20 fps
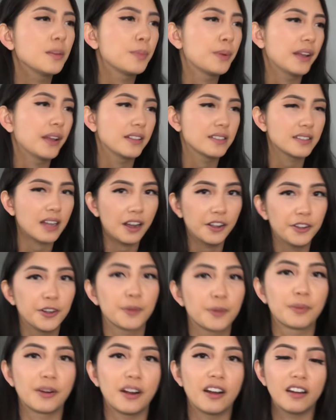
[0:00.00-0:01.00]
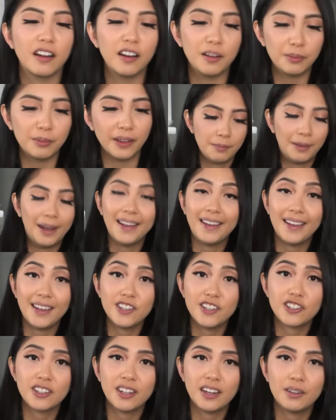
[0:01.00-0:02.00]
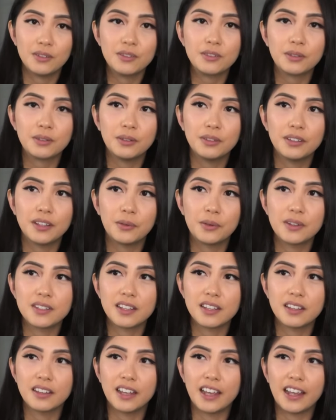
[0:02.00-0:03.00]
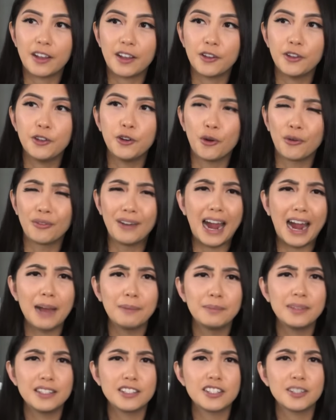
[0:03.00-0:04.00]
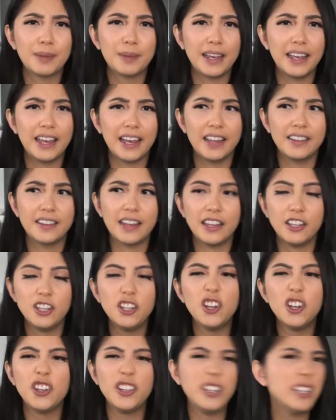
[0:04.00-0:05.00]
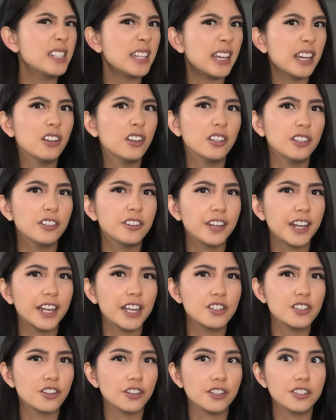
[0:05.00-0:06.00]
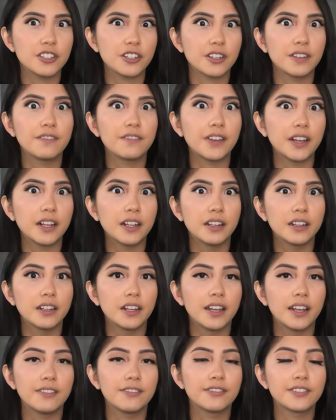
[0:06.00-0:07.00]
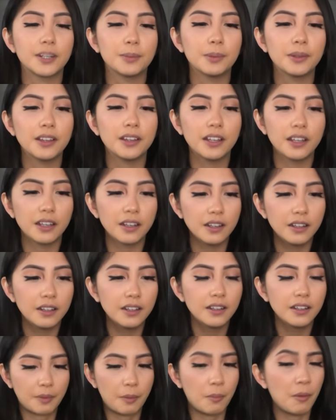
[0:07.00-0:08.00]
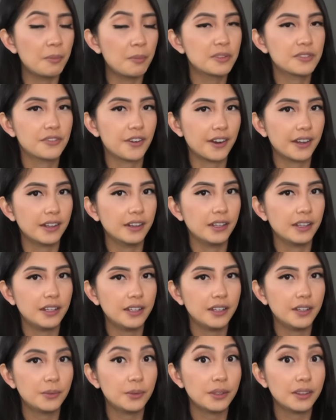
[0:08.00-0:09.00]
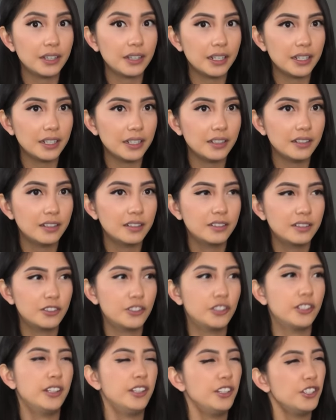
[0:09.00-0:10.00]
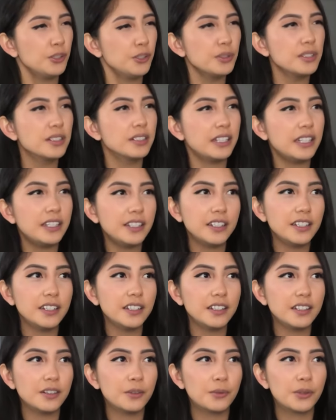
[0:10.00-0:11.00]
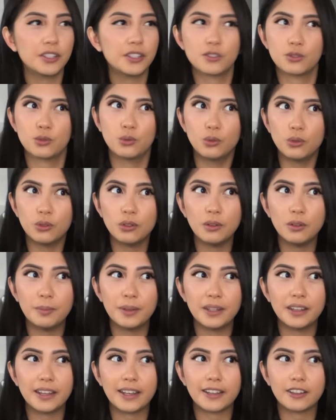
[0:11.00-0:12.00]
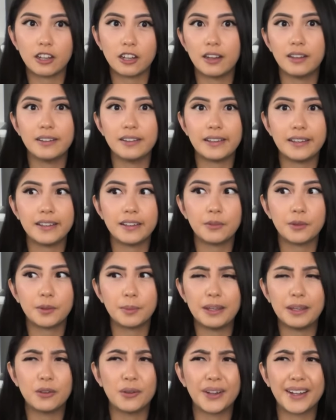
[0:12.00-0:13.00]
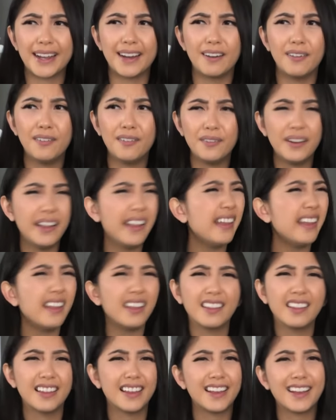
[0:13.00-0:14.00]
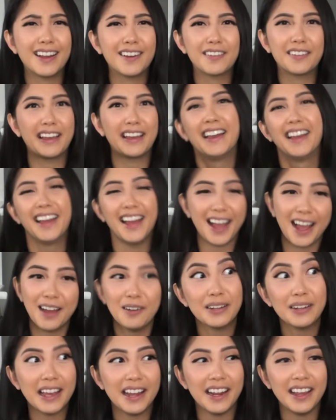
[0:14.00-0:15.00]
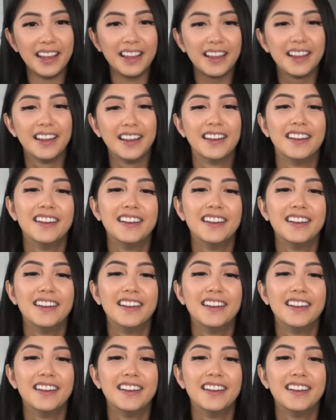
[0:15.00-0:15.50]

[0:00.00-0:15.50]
depends how you're brought up. In my Asian household, it wasn't like, you know, rammed into my head that, you know, you need to get good grades or else you're gonna fail in life type of thing. My mom was very lenient with that. She was lenient with school, but like not lenient with me going out. What? Like, I don't get it.